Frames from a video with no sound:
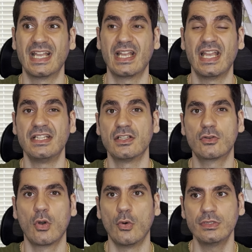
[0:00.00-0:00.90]

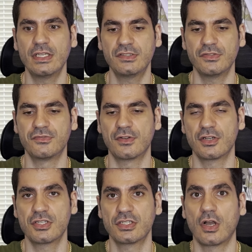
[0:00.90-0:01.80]
encoded
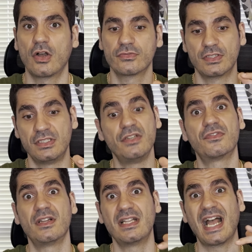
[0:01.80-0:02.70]
version of the
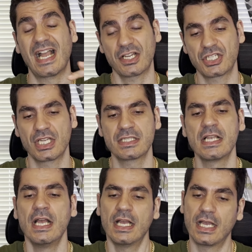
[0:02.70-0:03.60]
different actions
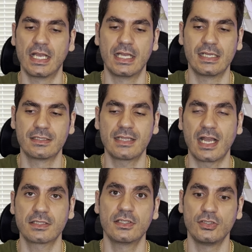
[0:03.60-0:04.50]

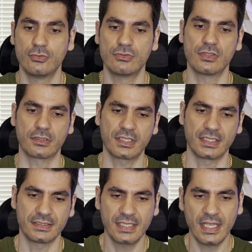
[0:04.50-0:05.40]
that the user
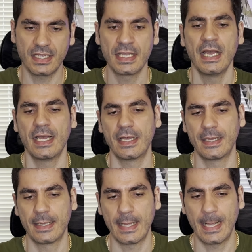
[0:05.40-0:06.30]
can take,
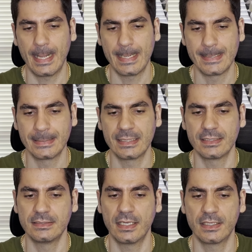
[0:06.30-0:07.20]
and
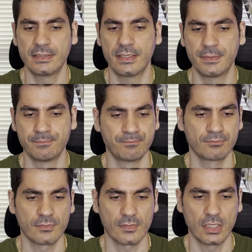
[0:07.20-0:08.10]
then
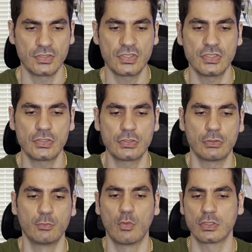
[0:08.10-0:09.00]
since
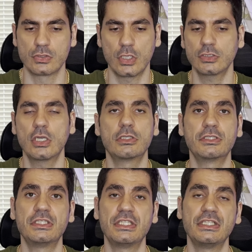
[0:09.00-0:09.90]
it was not
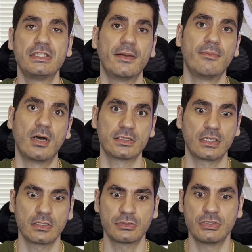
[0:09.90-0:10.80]
already in the
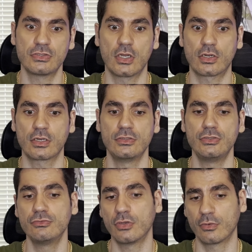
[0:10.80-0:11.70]
model, these are
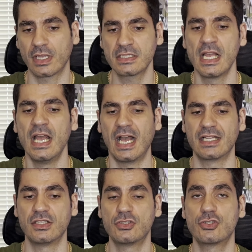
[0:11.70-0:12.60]
new tokens
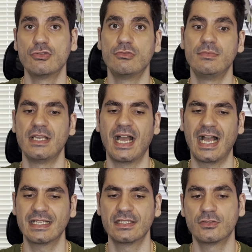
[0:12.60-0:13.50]
and it should be
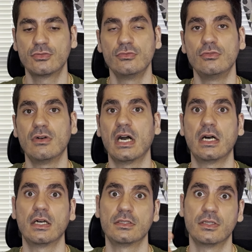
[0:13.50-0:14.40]
added to
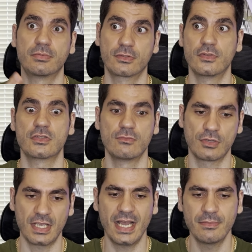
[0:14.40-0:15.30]
the previous
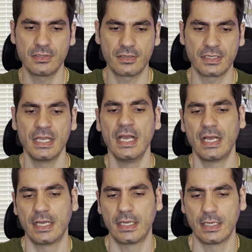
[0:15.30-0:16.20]
vocabulary,
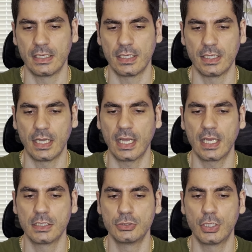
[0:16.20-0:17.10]

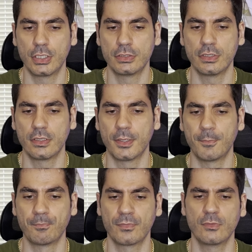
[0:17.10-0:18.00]
and then
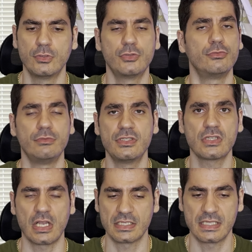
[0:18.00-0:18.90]
we need to
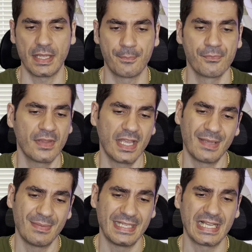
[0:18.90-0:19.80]
resize the
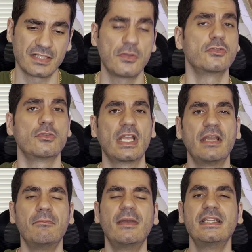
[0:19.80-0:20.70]
embedding as well. So the
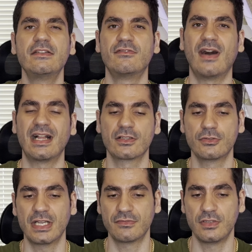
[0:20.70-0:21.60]
embedding value
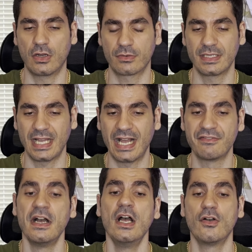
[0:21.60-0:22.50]
that we already
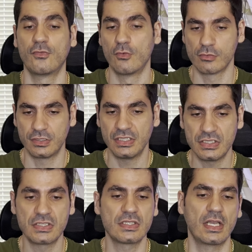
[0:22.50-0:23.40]
have for
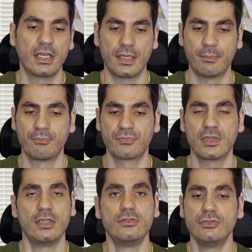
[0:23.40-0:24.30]
this
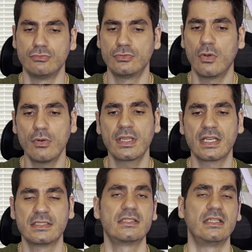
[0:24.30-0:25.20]
new
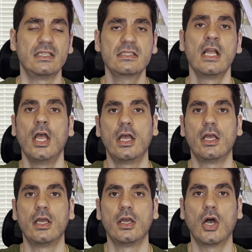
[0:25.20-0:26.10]
tokens list
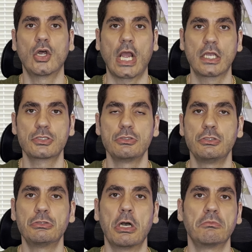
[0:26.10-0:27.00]
are
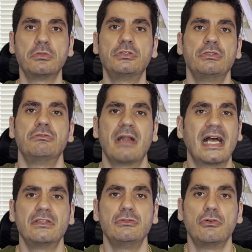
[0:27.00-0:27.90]
actually completely
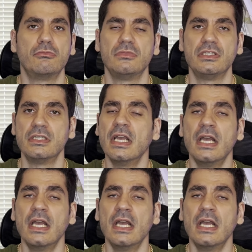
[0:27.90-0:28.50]
randomly